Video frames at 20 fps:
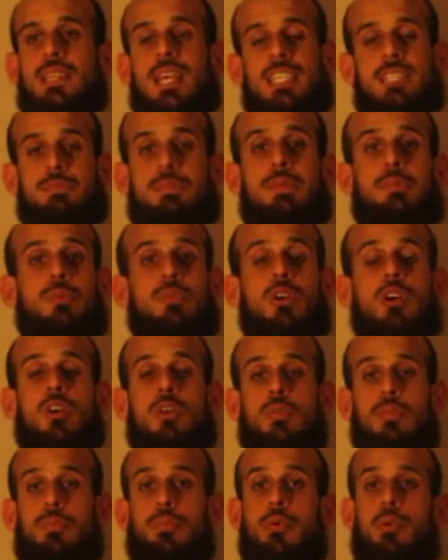Yes, people
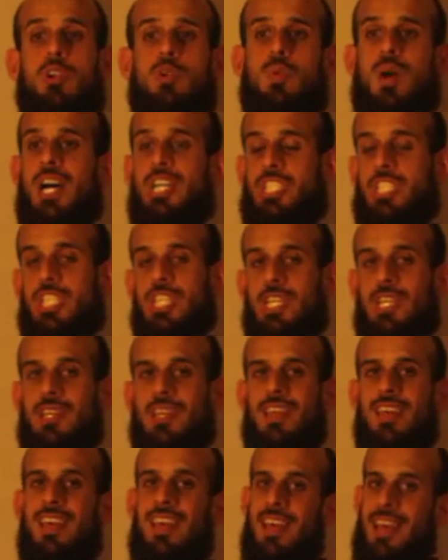go bird watching
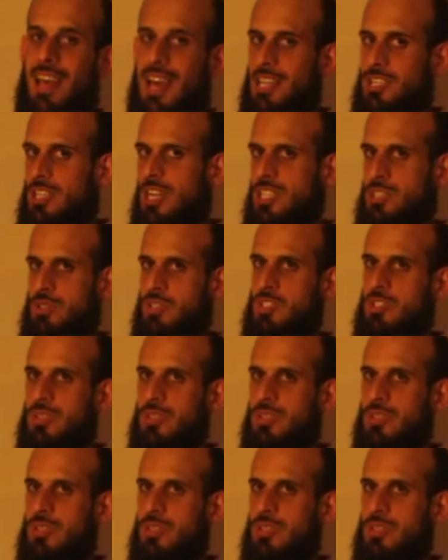at Joshua